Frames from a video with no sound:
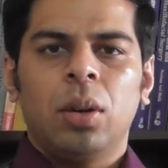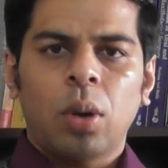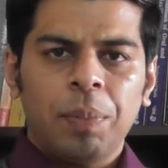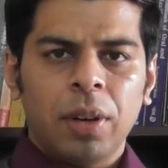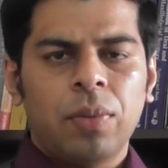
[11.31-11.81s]

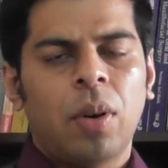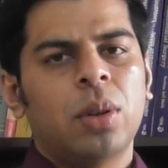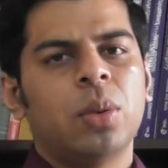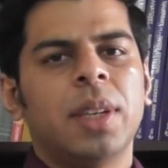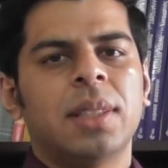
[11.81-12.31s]
Topic
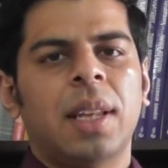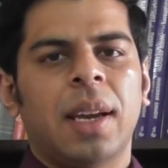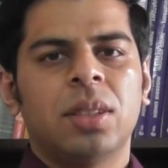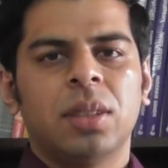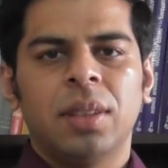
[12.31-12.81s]
for today's
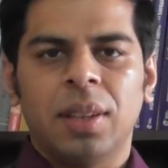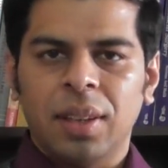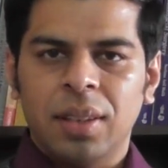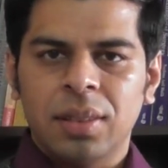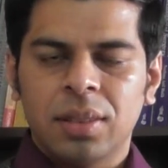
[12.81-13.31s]
lecture
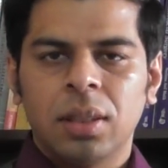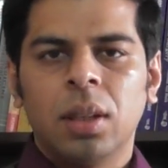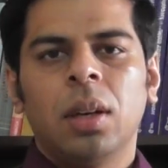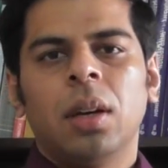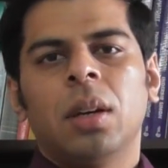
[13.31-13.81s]
is
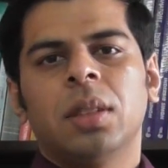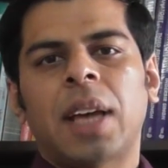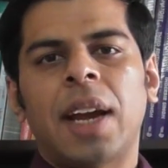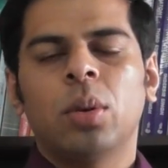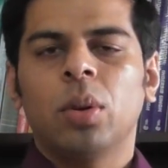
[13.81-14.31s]

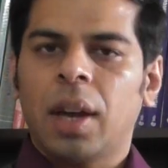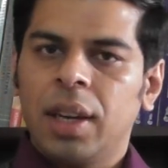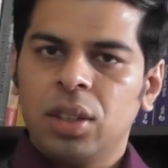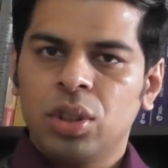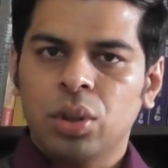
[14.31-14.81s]

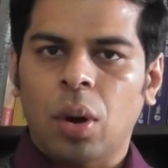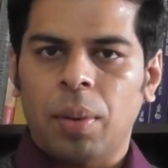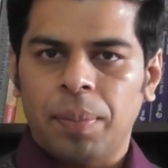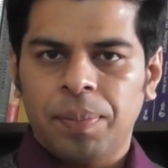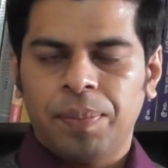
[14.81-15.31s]
cytokine storm.